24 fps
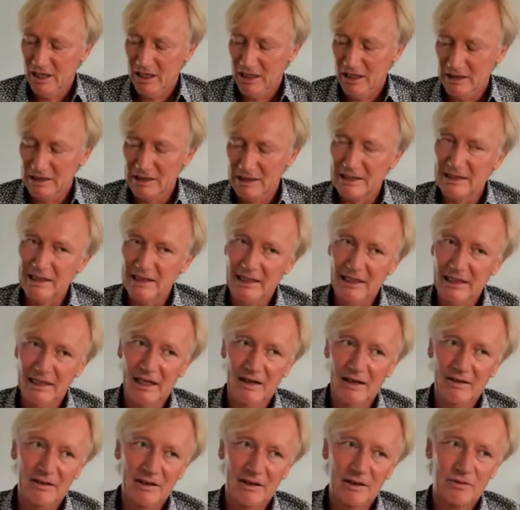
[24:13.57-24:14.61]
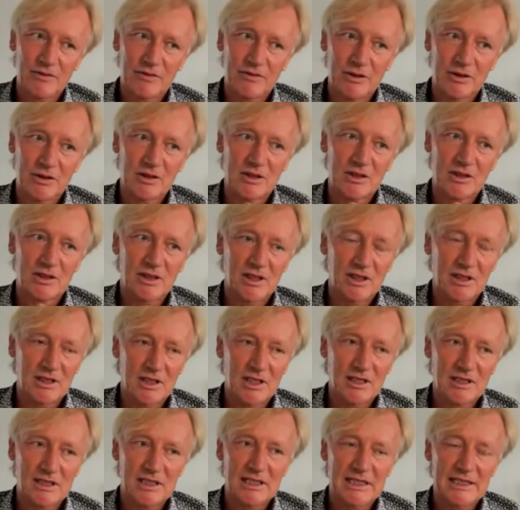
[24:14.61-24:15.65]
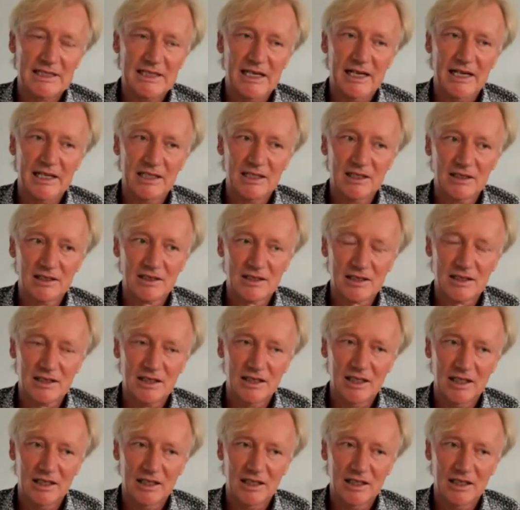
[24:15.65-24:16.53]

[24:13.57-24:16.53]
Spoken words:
and say, I think first, as the designers,